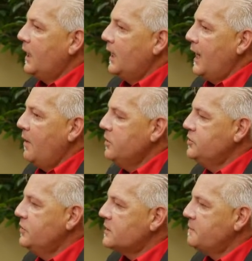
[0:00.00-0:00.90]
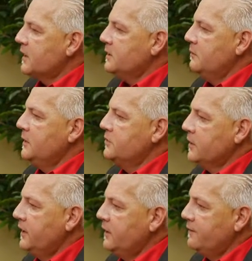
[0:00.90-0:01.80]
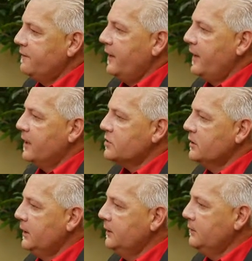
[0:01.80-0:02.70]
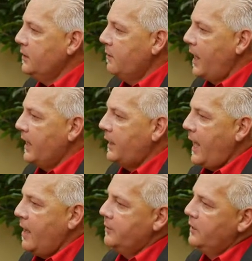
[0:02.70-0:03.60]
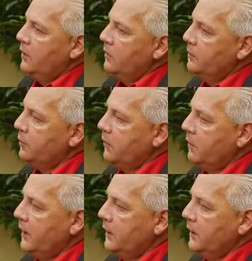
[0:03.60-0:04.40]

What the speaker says: How would you expect to be treated financially by a Capio employee?